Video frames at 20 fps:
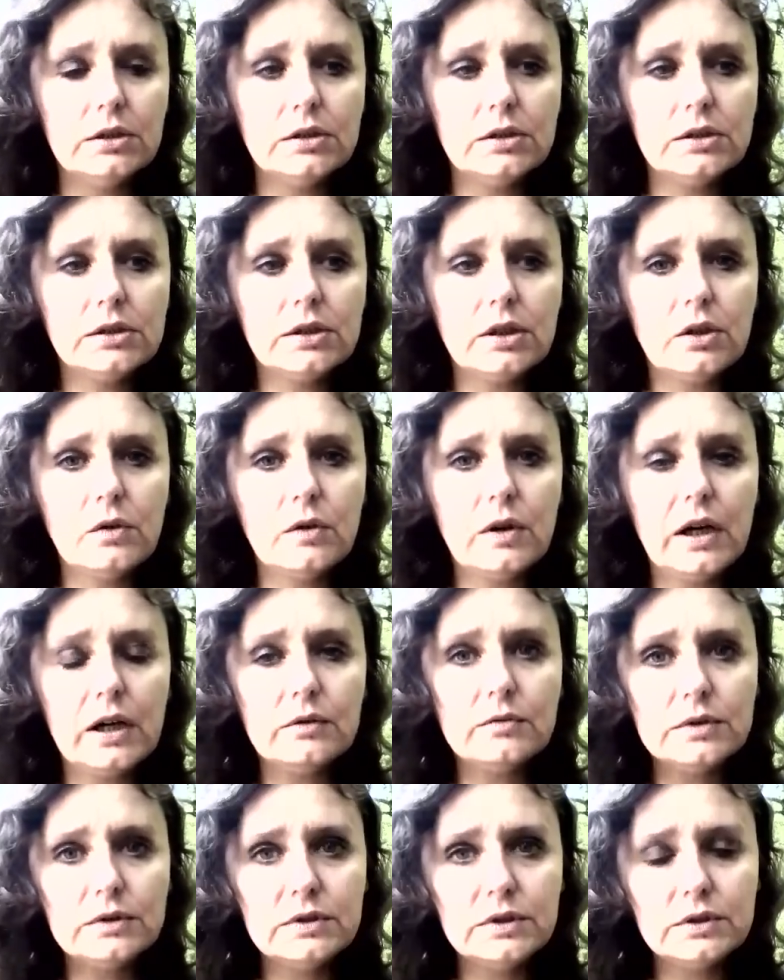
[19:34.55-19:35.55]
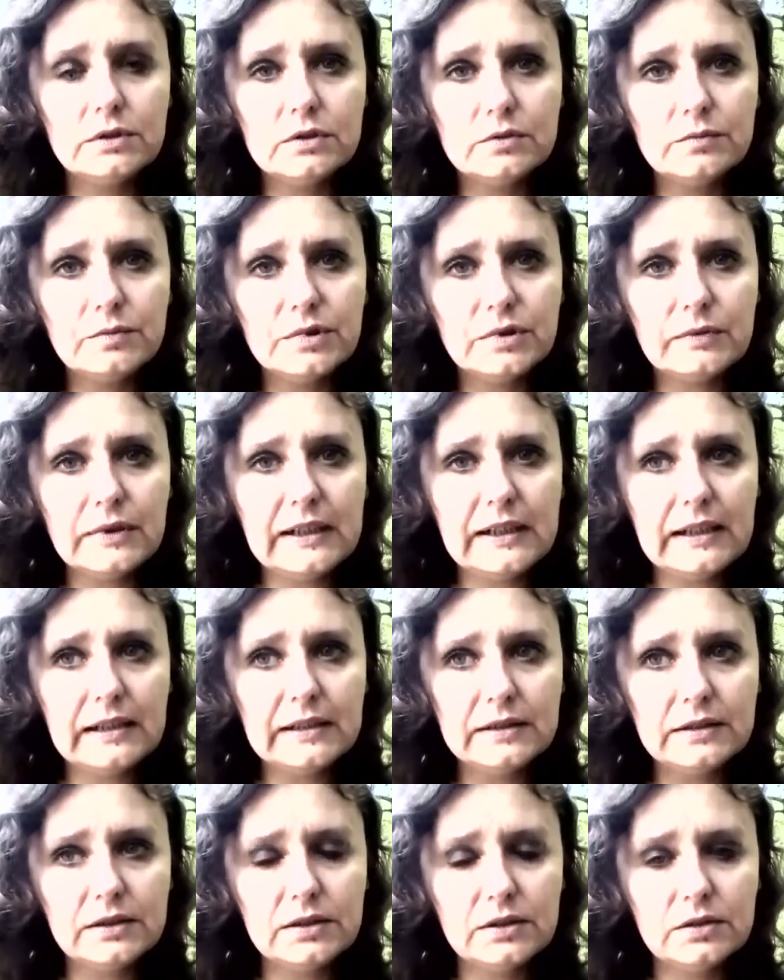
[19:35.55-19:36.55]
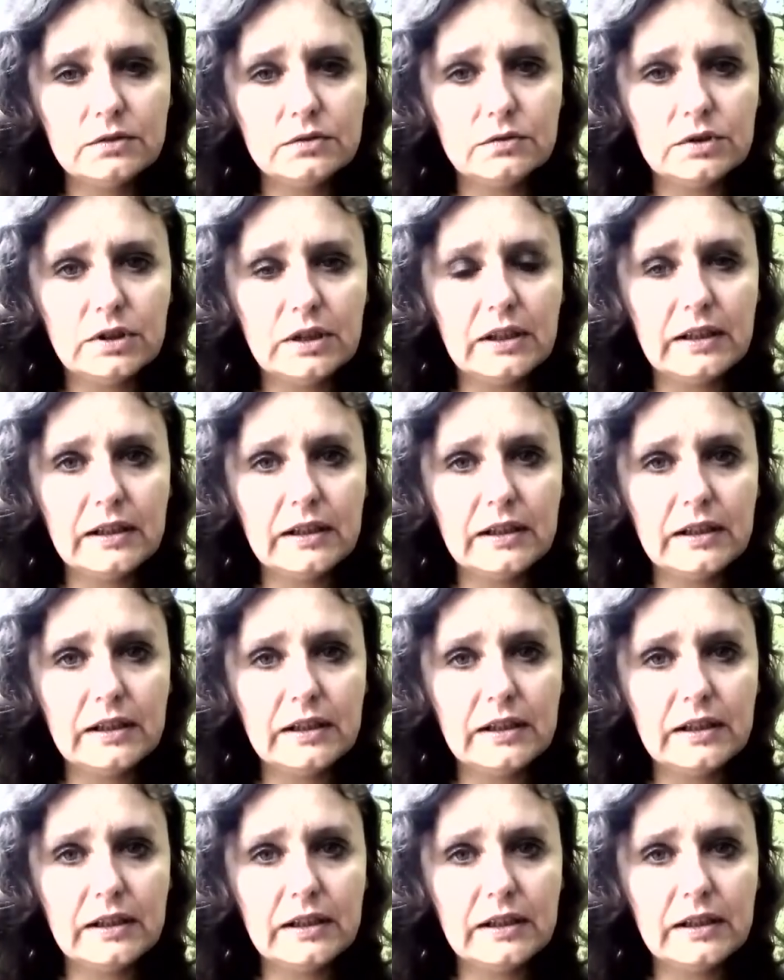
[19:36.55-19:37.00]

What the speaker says: So I want it to be well understood.